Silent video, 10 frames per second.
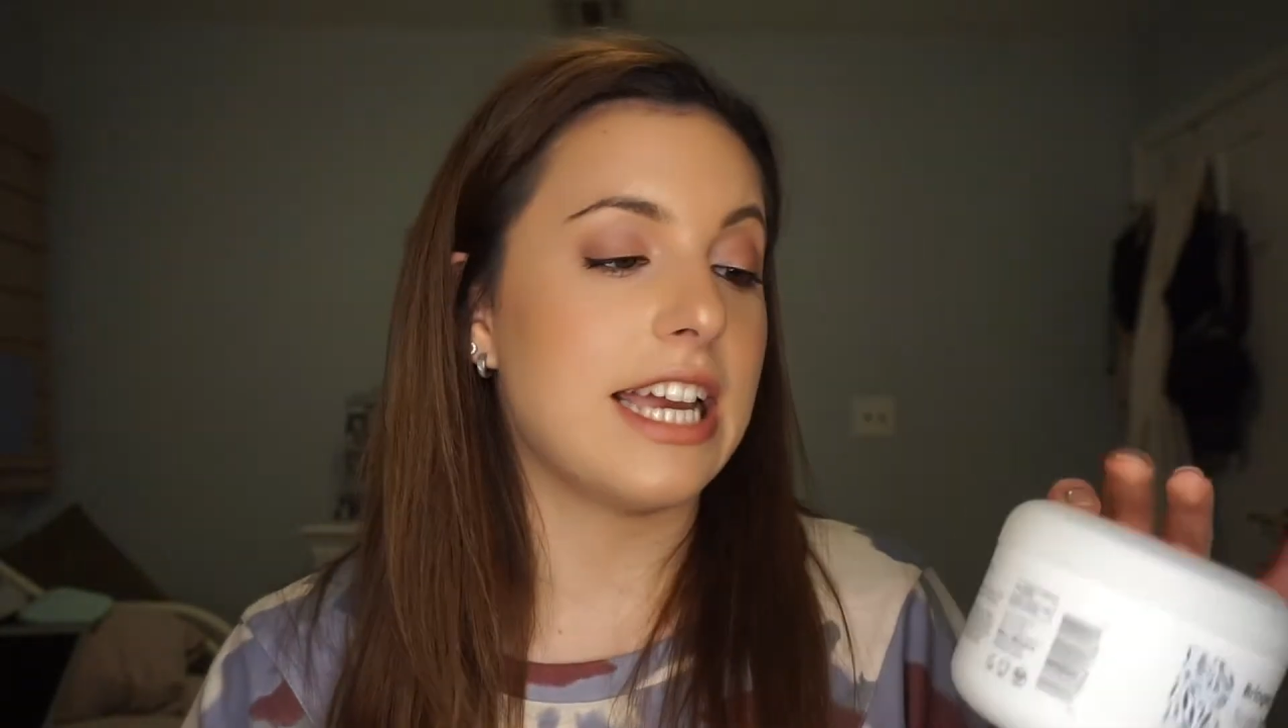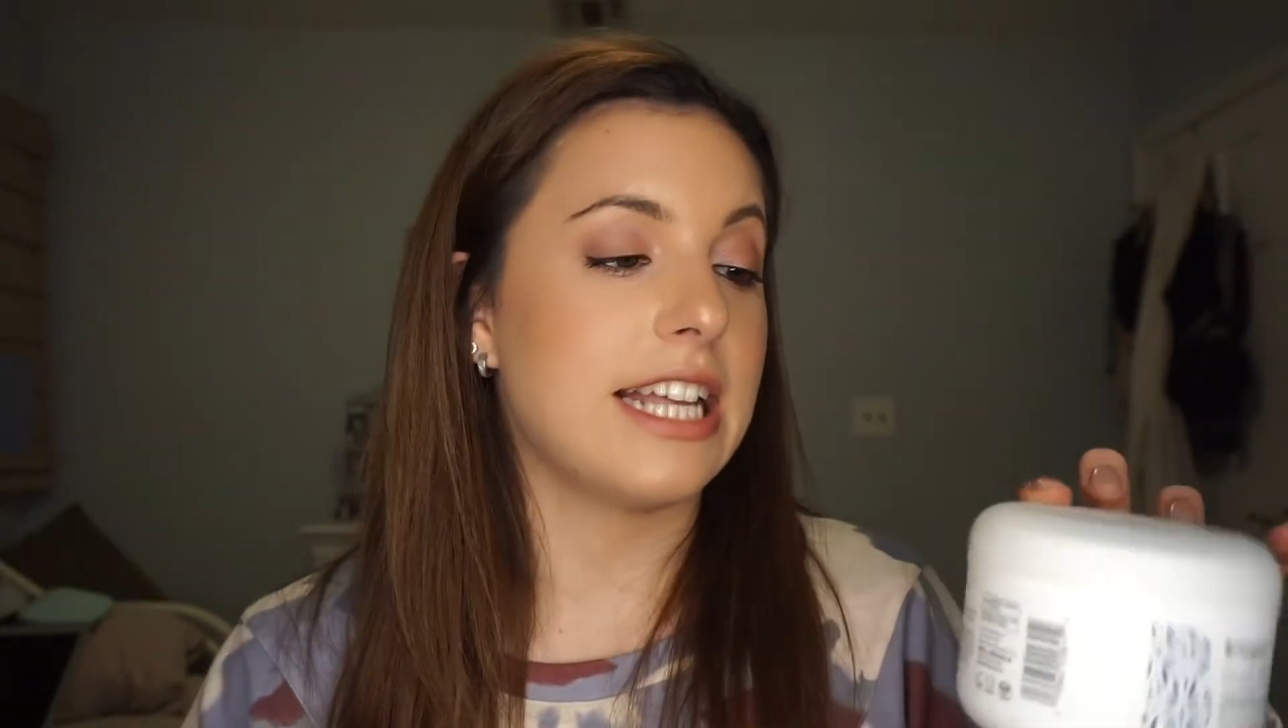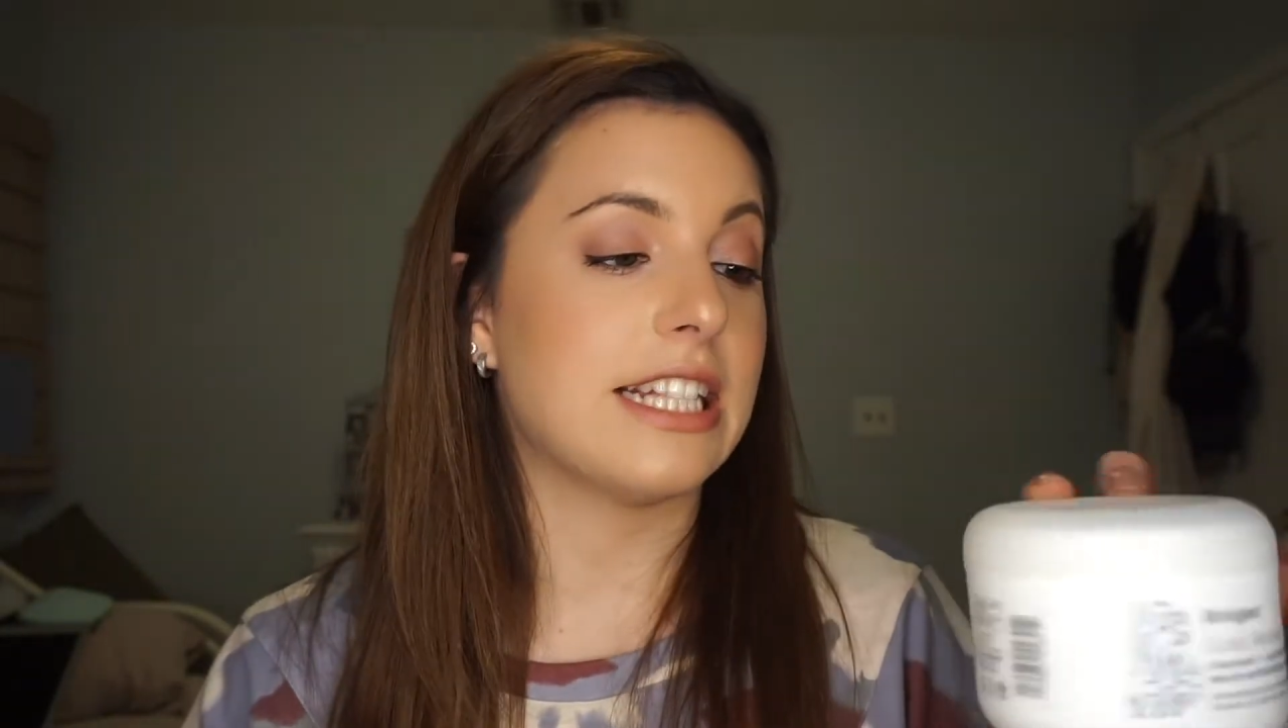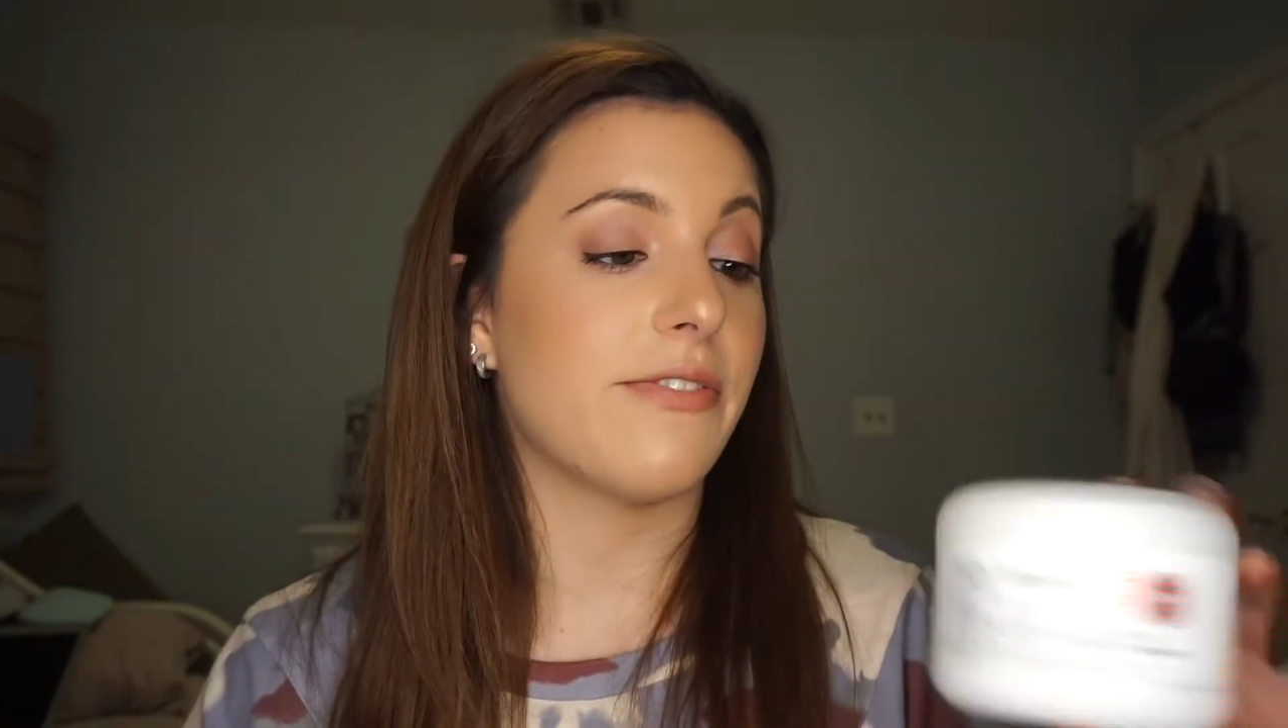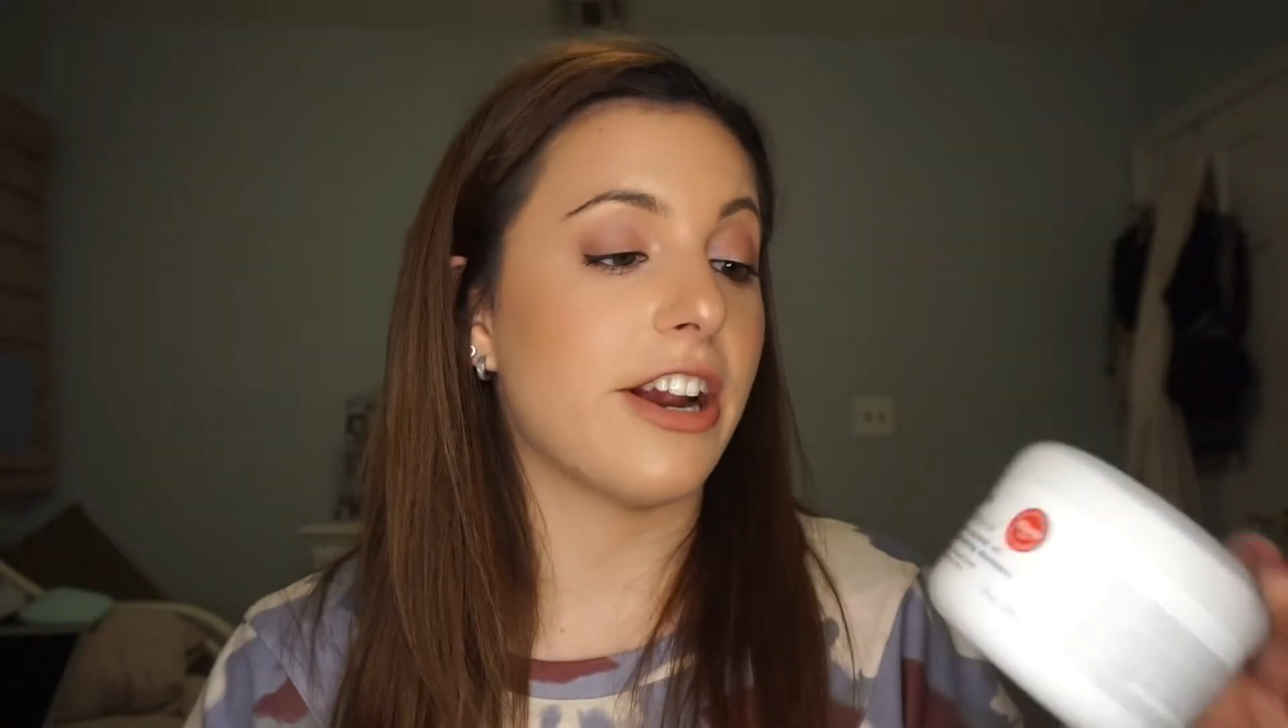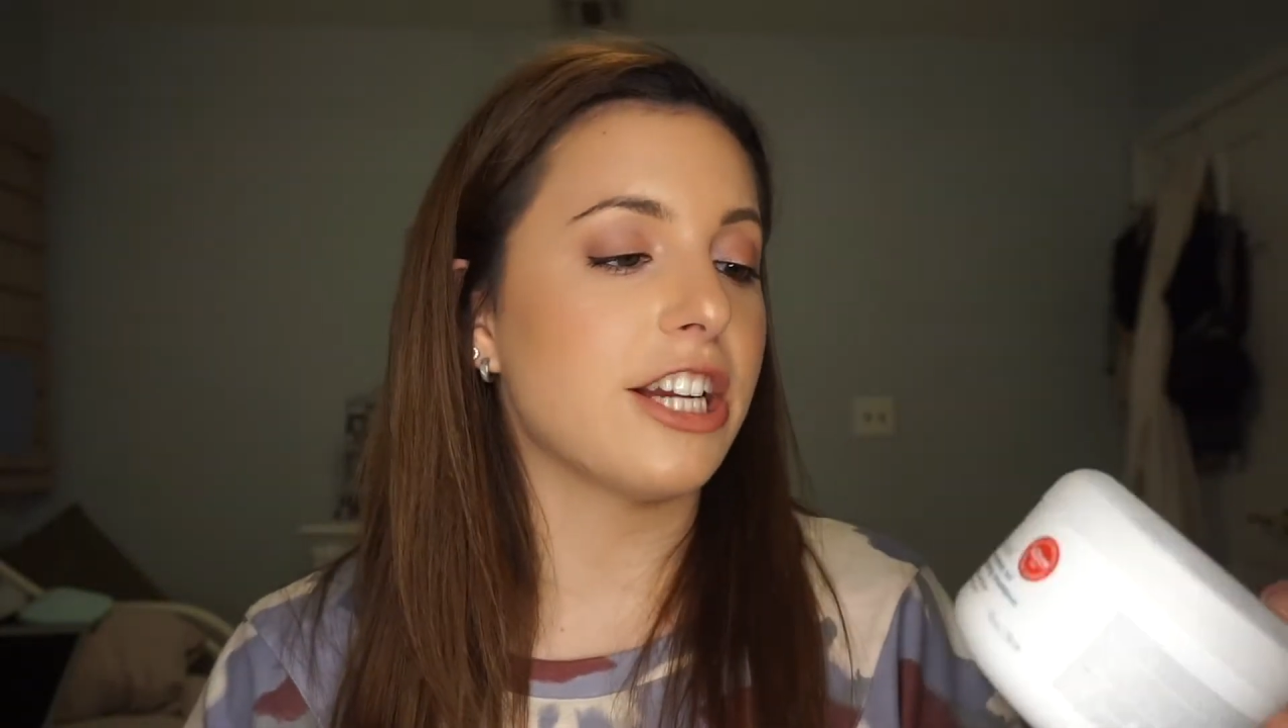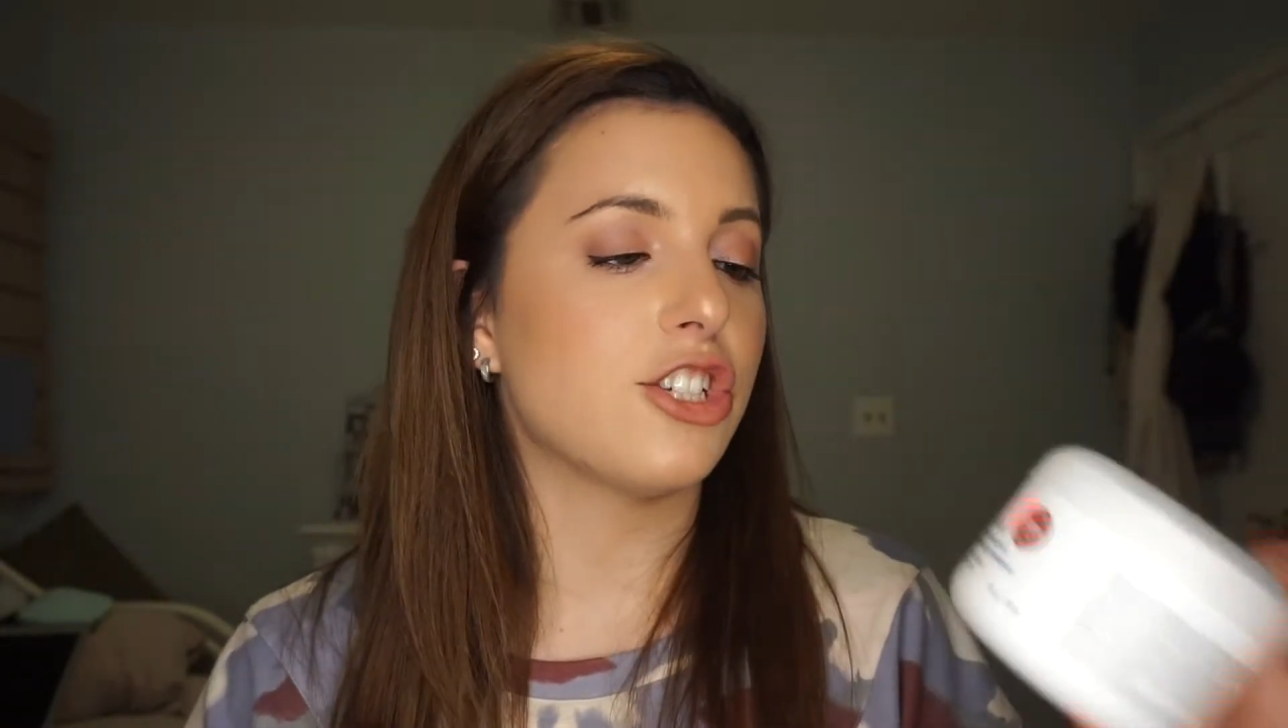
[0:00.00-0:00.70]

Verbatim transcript: It's a very